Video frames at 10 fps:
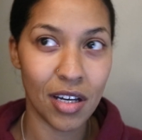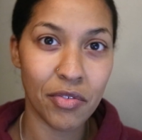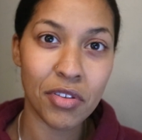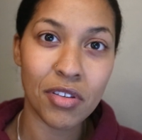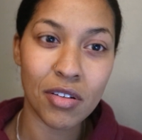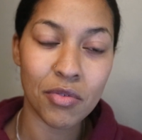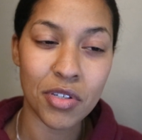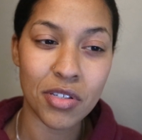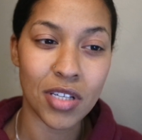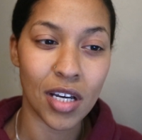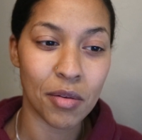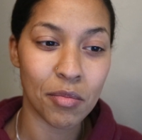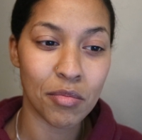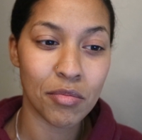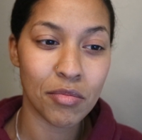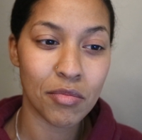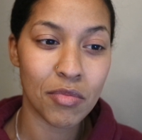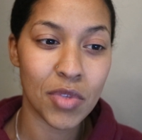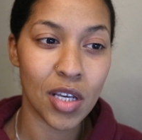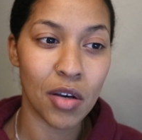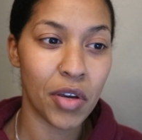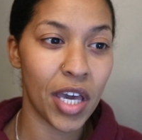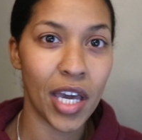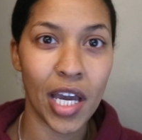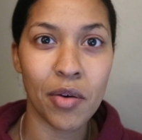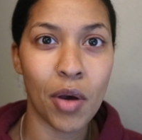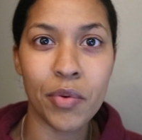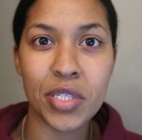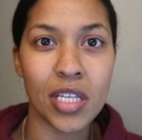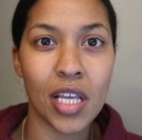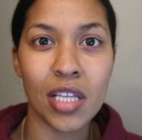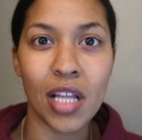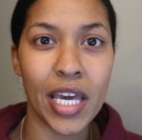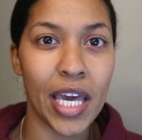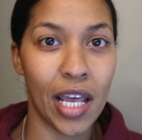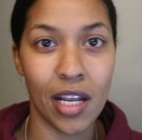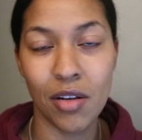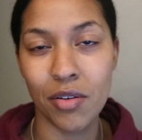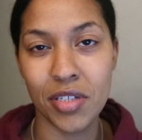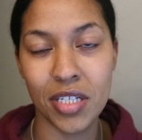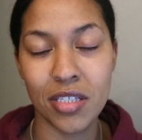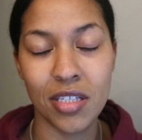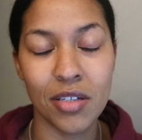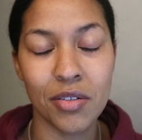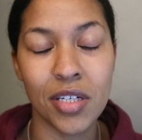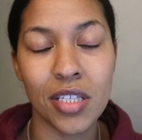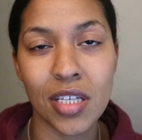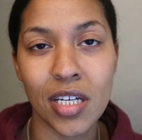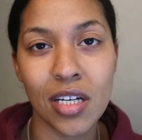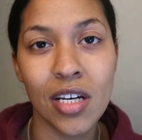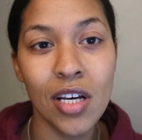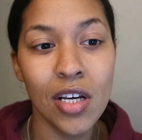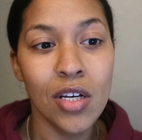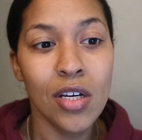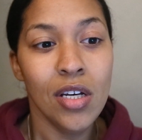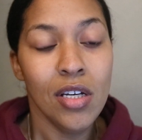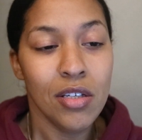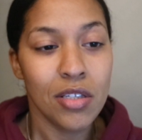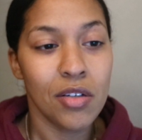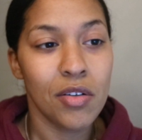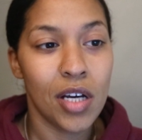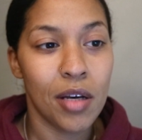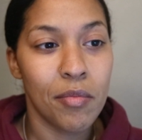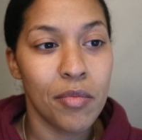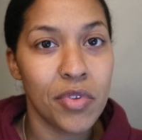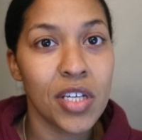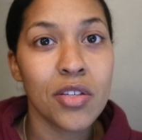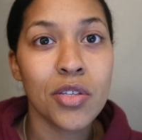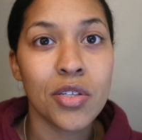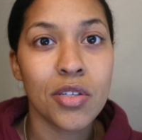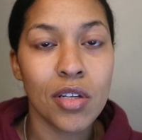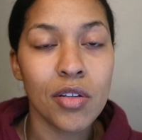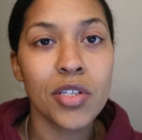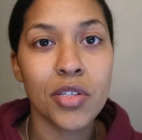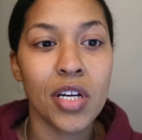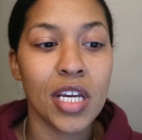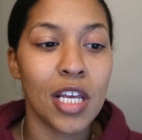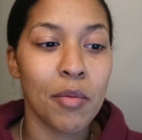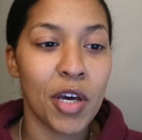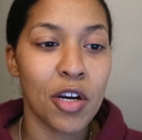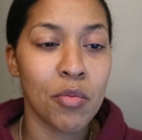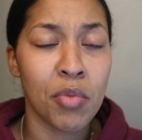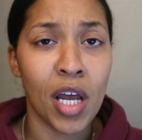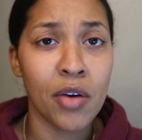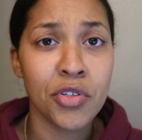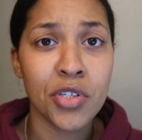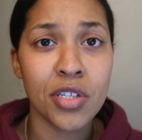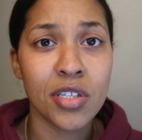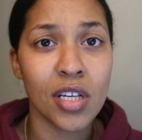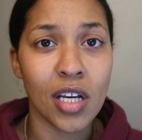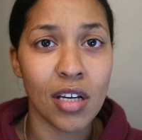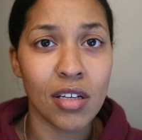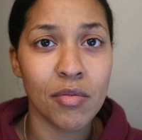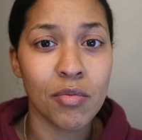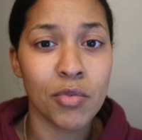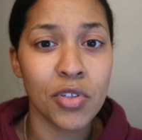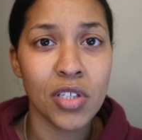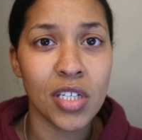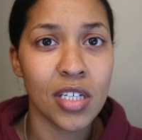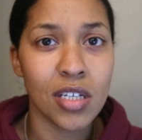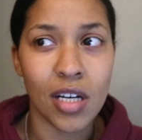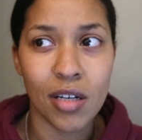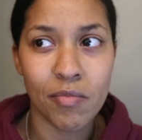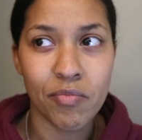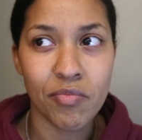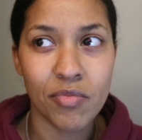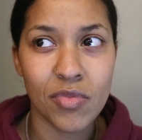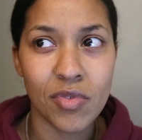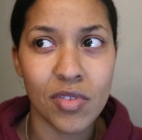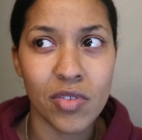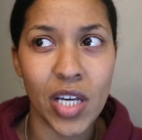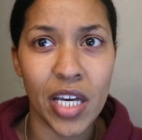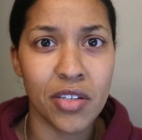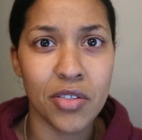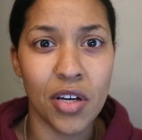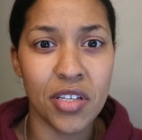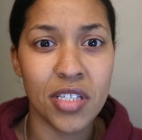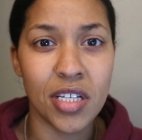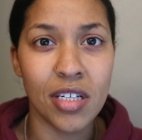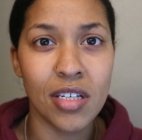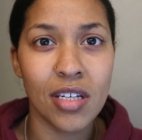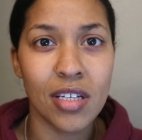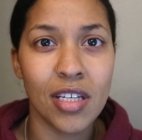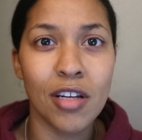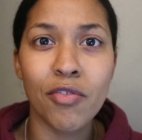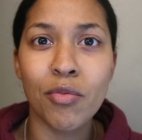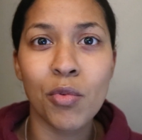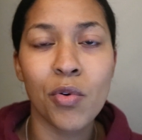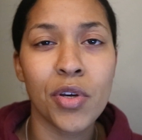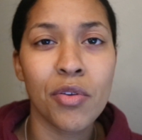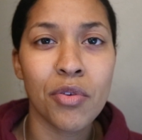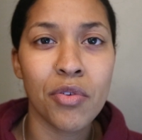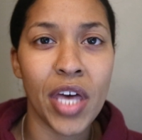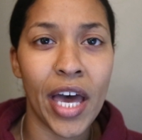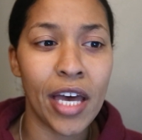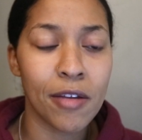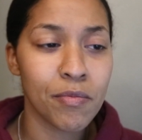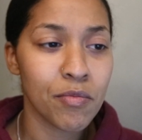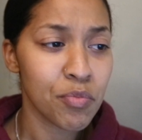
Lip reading: everything was okay. I wasn't like lightheaded or dizzy or anything. So things slowly started getting better, but I was just really, yeah, exhausted, from going through that,